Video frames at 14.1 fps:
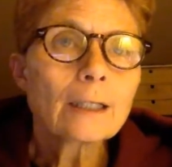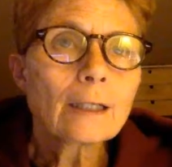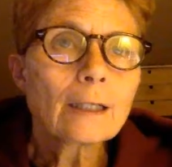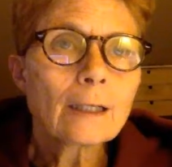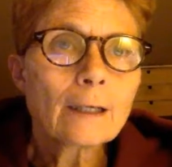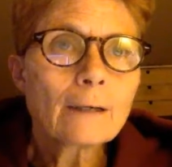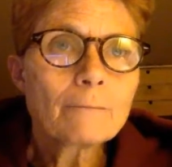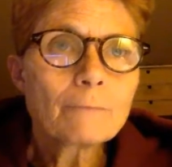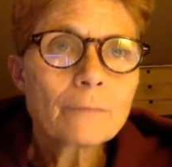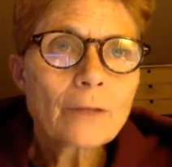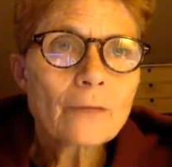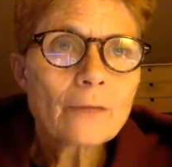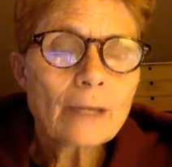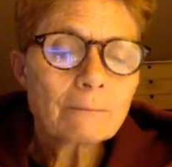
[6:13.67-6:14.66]

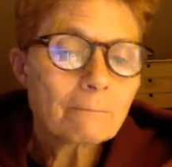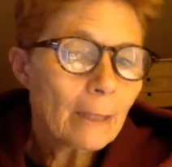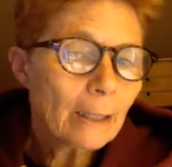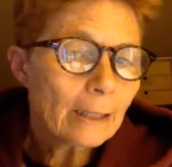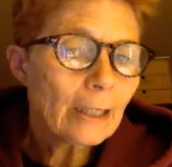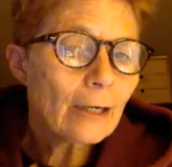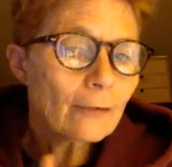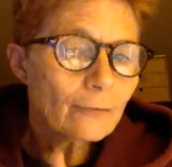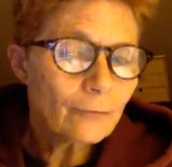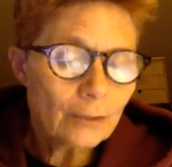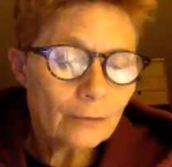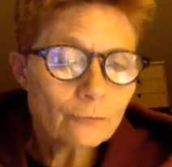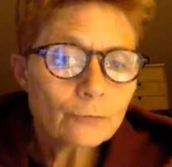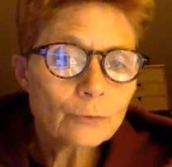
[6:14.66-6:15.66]
that might have
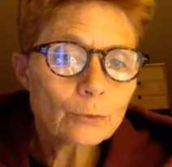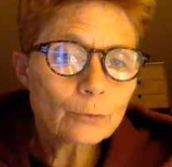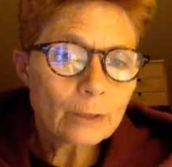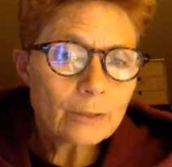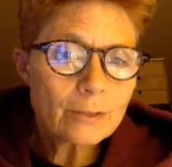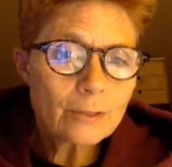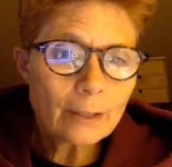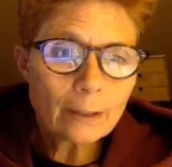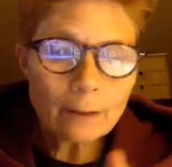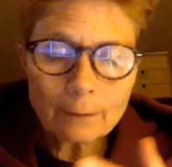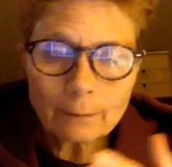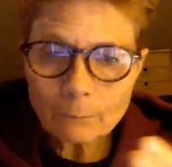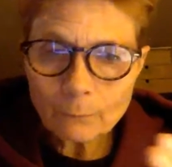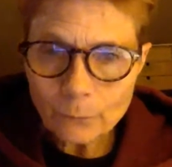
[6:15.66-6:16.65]
influenced
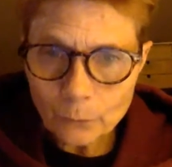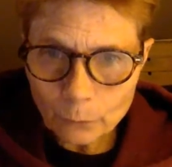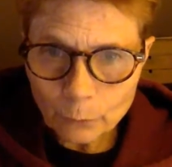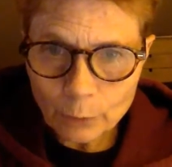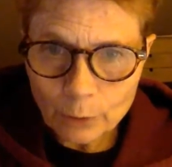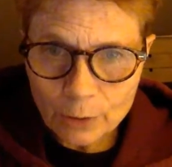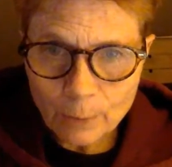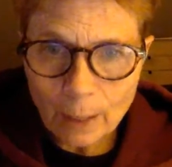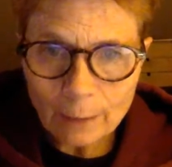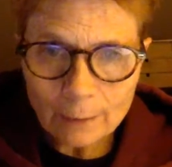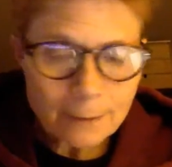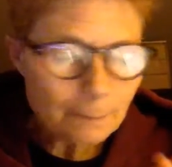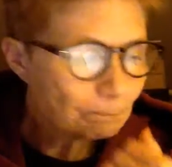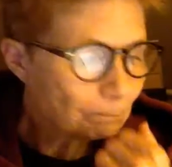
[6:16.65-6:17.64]
their
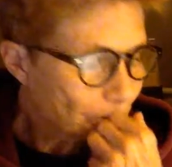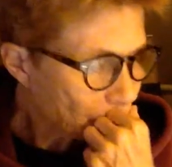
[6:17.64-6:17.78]
response.